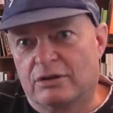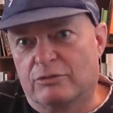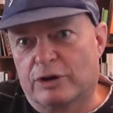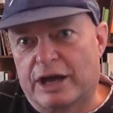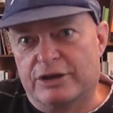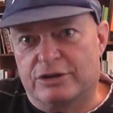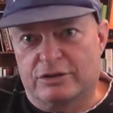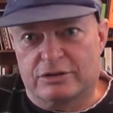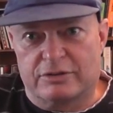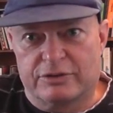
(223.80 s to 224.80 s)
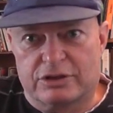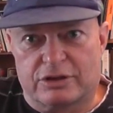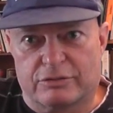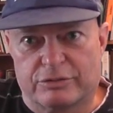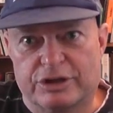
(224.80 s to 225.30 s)
renaissance of his
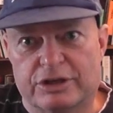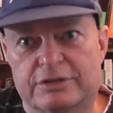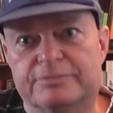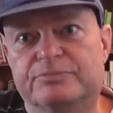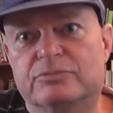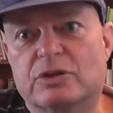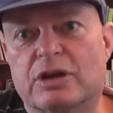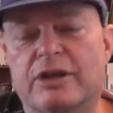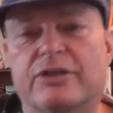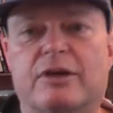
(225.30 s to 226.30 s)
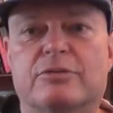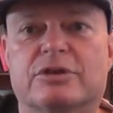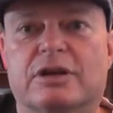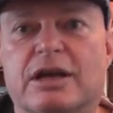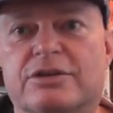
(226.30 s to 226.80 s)
career, and that
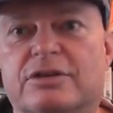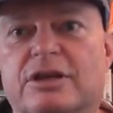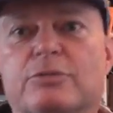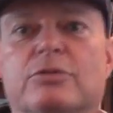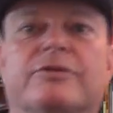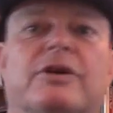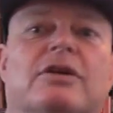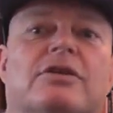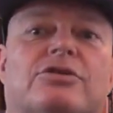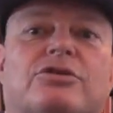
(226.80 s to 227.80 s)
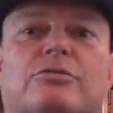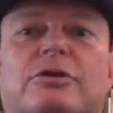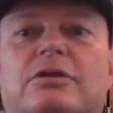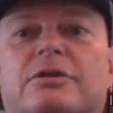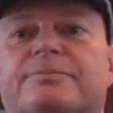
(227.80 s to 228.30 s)
was the last thing he would have had an issue
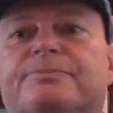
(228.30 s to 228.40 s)
with.